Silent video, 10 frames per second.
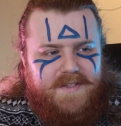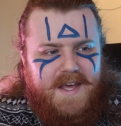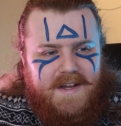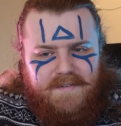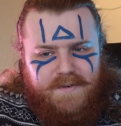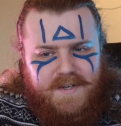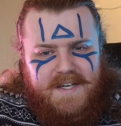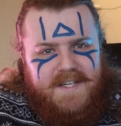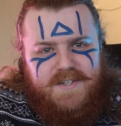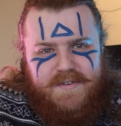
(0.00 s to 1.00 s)
They
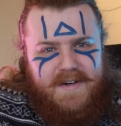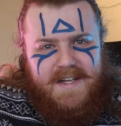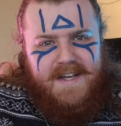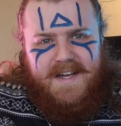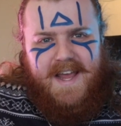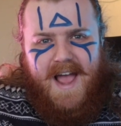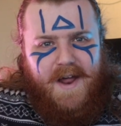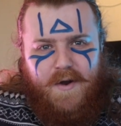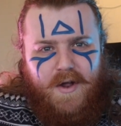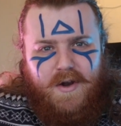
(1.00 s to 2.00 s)
literally
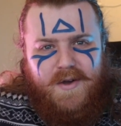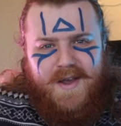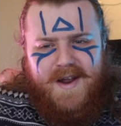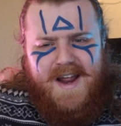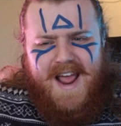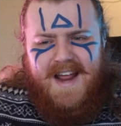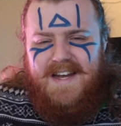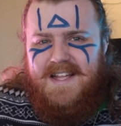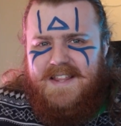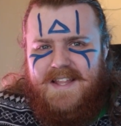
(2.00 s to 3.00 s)
cannot look at
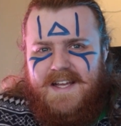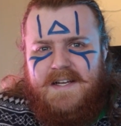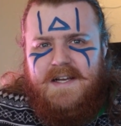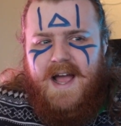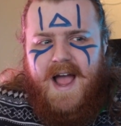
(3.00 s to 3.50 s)
anything